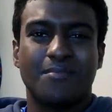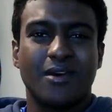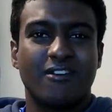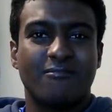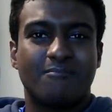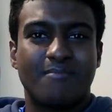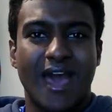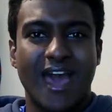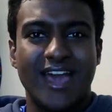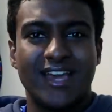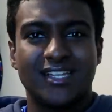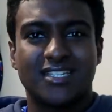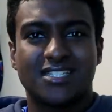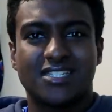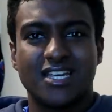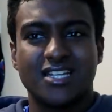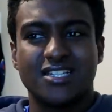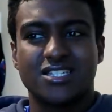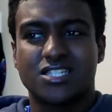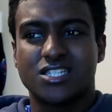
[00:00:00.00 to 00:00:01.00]
a bit of
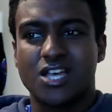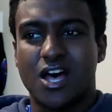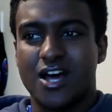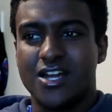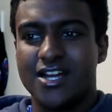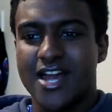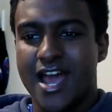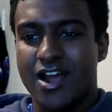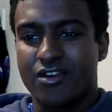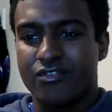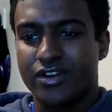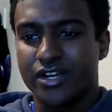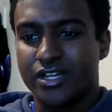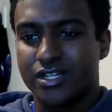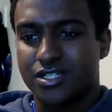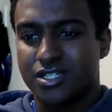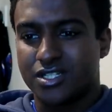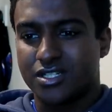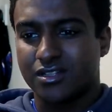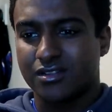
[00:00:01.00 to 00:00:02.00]
pace in certain
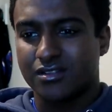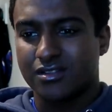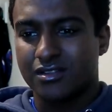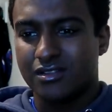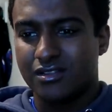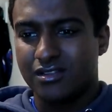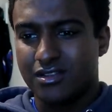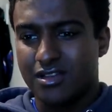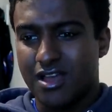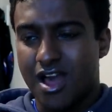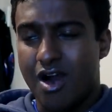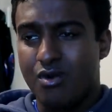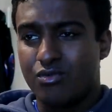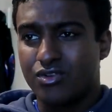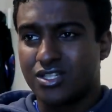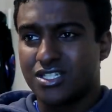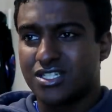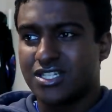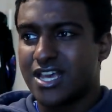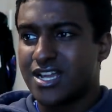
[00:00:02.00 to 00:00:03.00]
areas. I
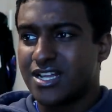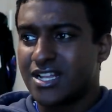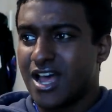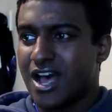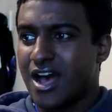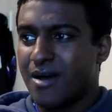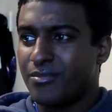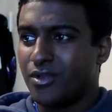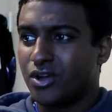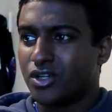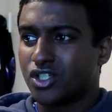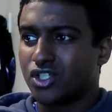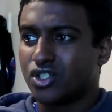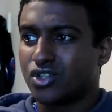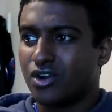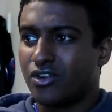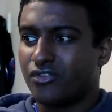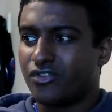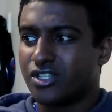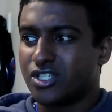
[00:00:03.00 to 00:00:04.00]
would say that. I'm not
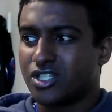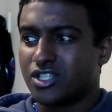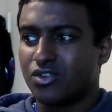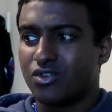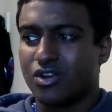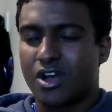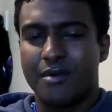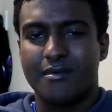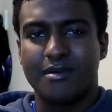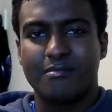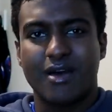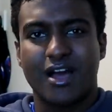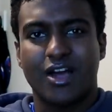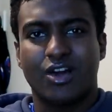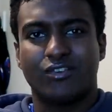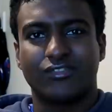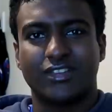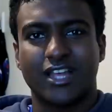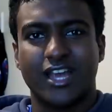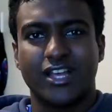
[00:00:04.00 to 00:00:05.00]
sure if he's still coming
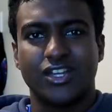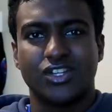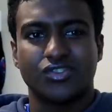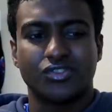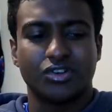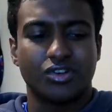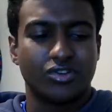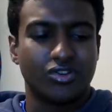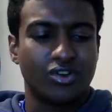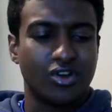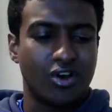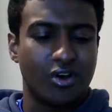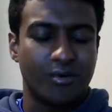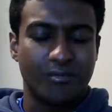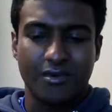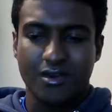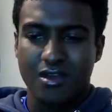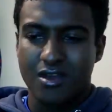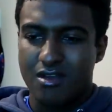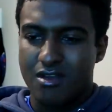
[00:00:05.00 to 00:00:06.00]
back off that injury or
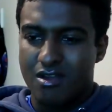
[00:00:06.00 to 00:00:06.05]
not.